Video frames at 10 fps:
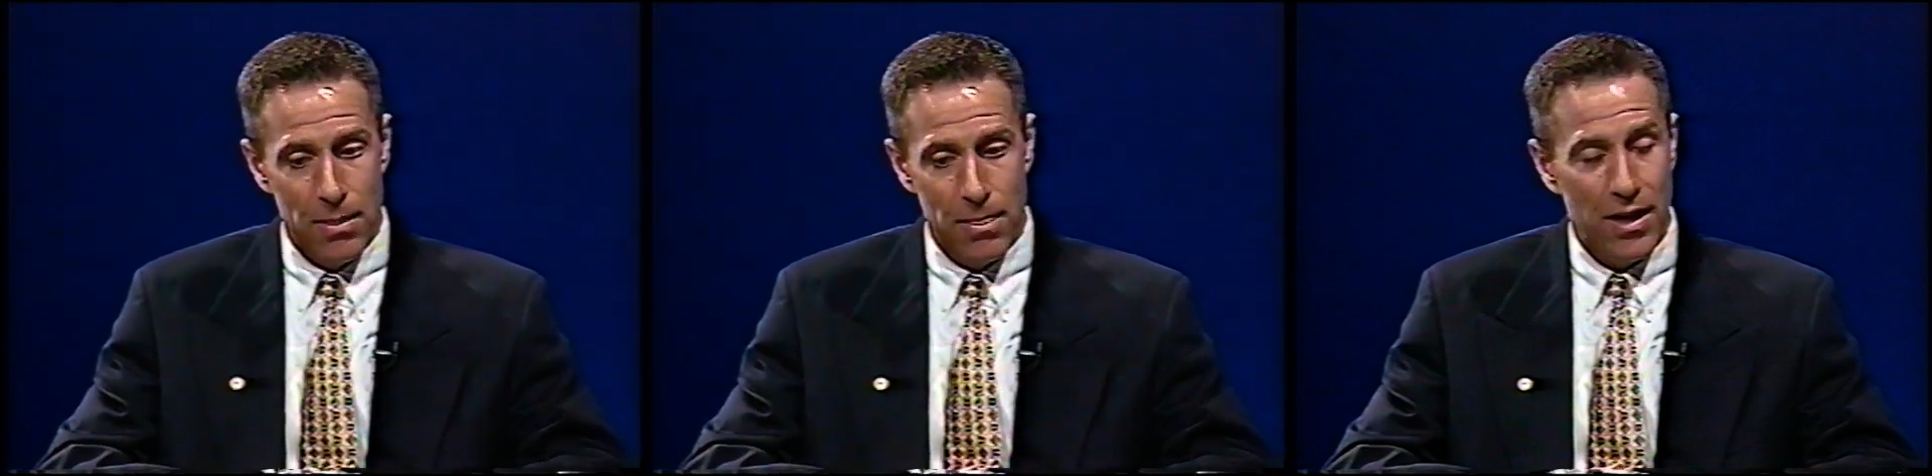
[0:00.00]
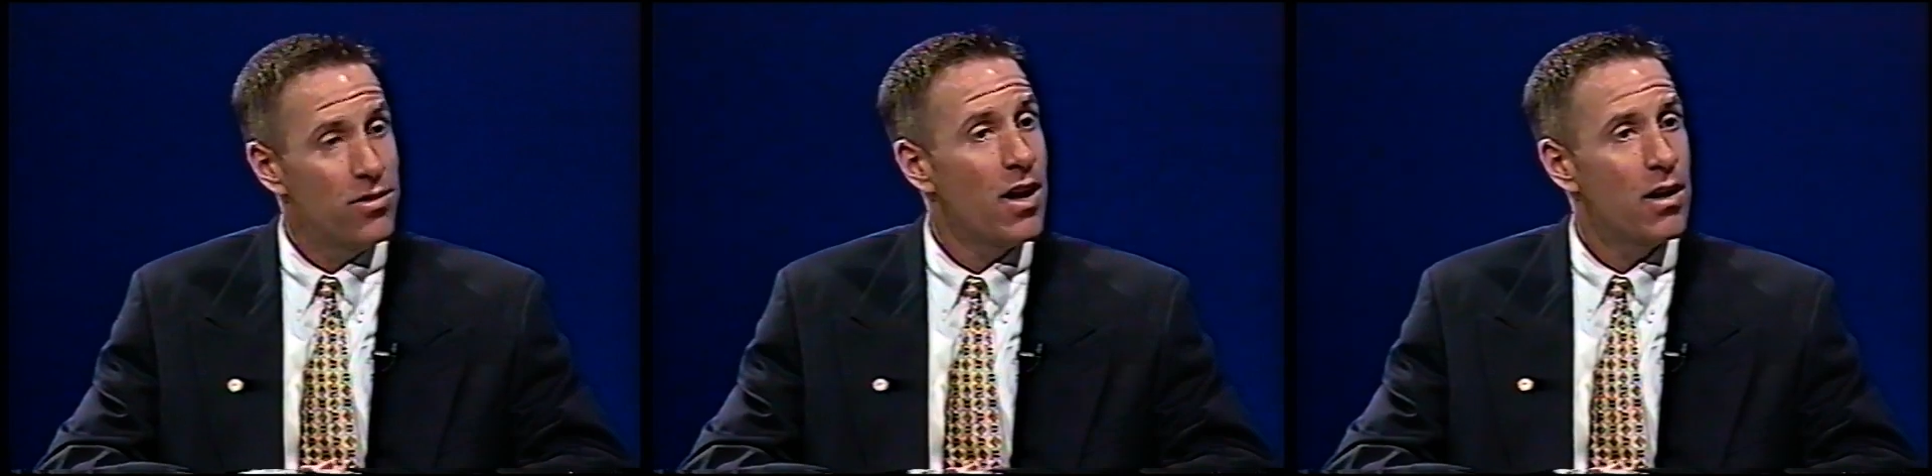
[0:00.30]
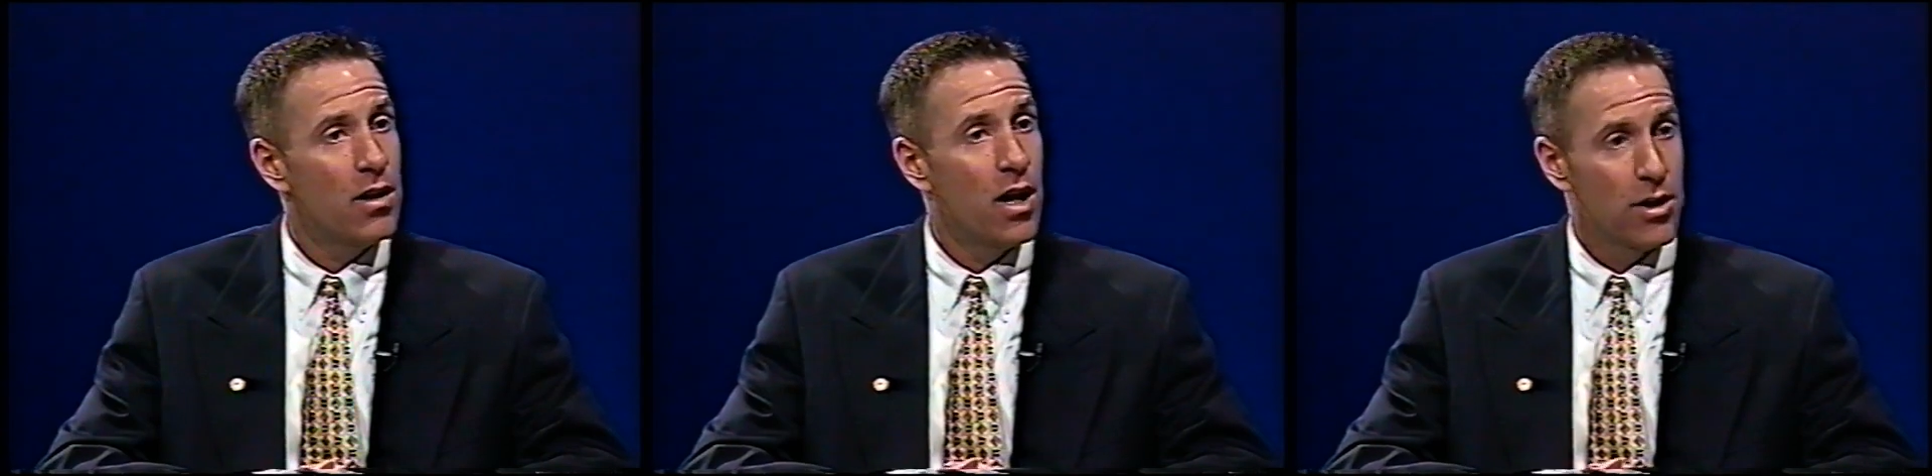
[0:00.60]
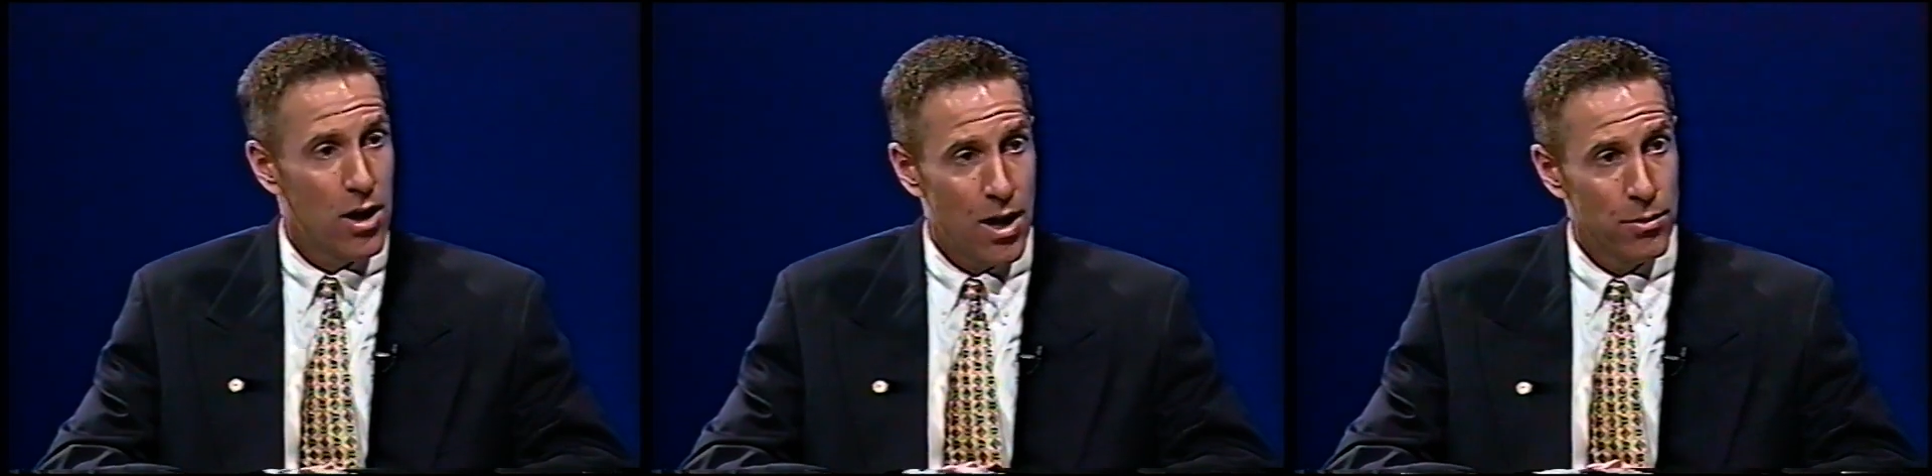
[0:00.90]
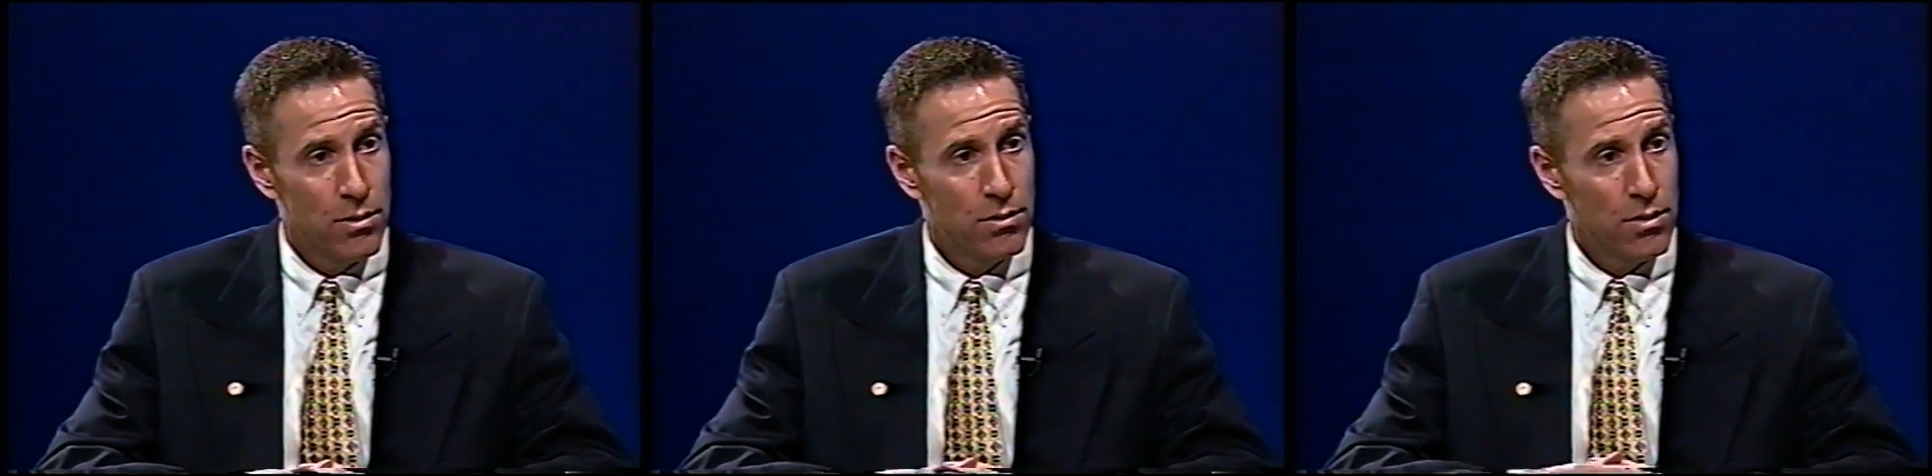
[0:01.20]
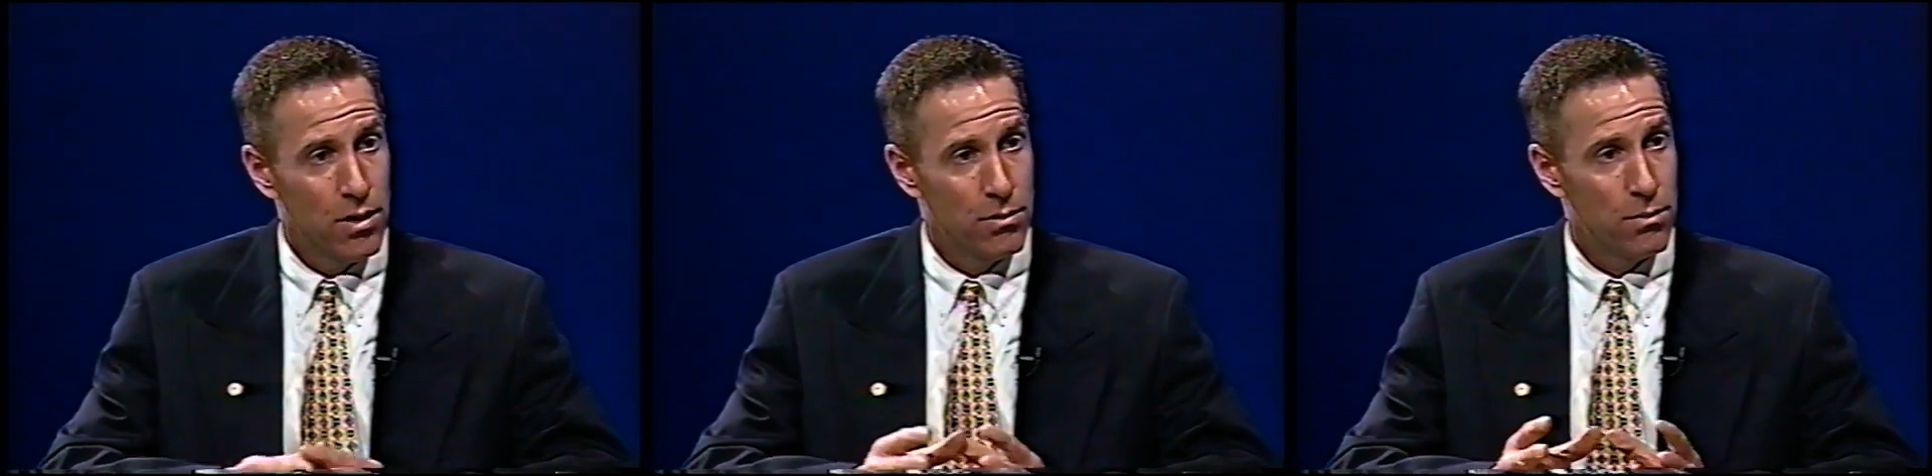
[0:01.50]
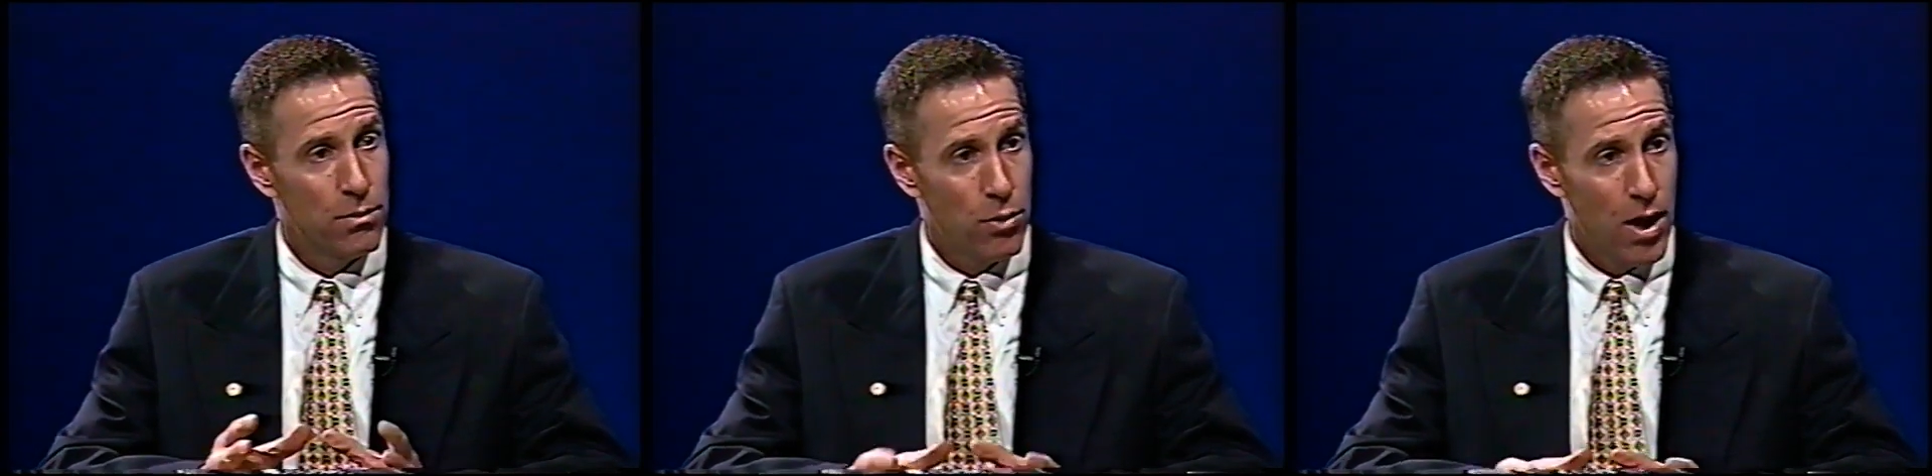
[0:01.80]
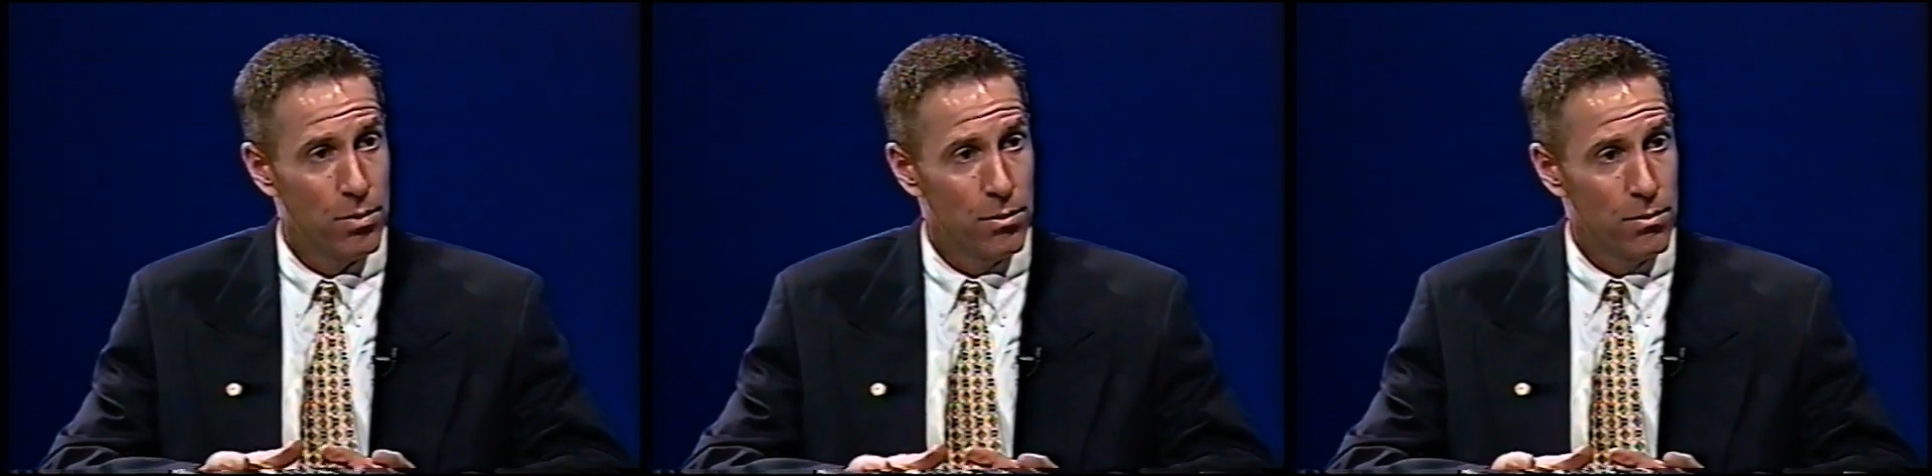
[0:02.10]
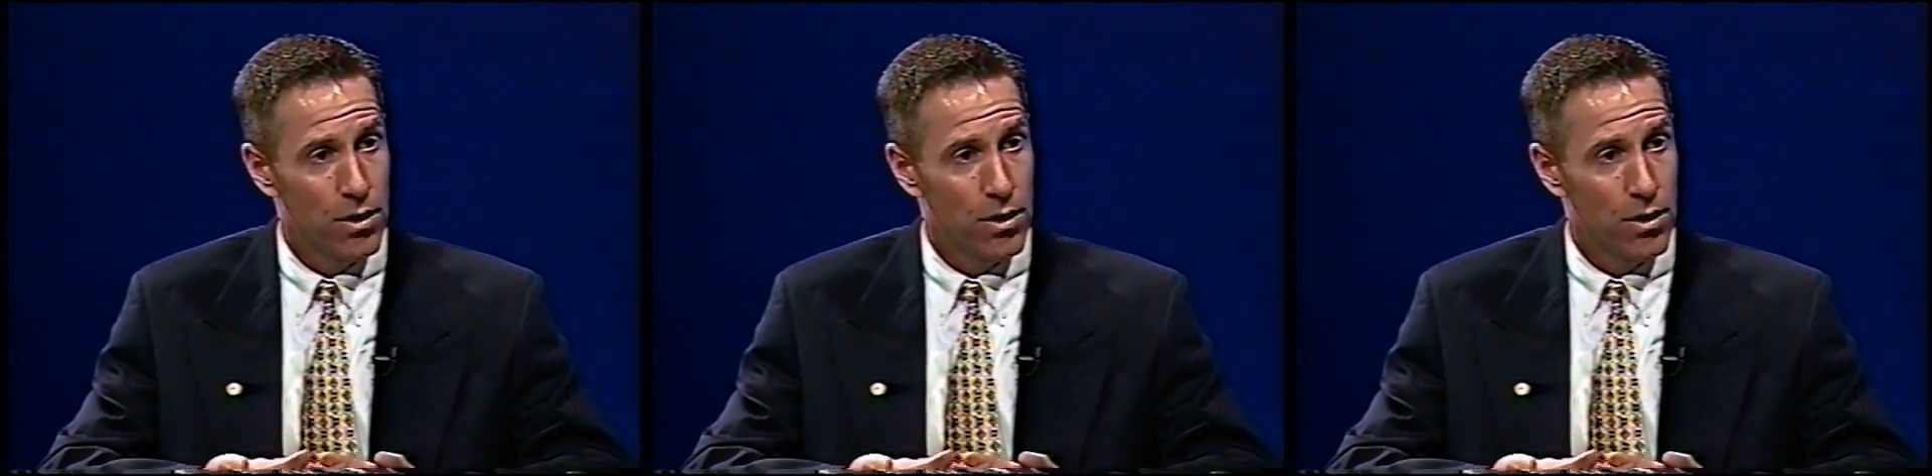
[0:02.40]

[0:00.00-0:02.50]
That's not an uncommon uh, problem.